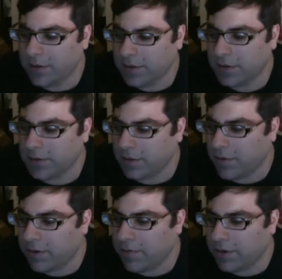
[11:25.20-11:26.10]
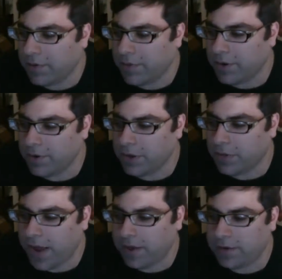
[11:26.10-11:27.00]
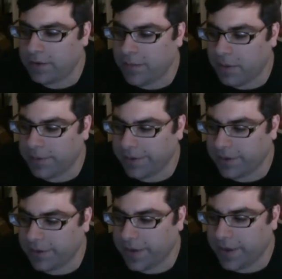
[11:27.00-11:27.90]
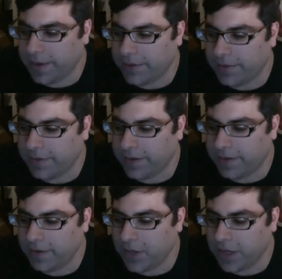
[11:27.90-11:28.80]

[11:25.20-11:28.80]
Look, when you put yourself out in the public and you're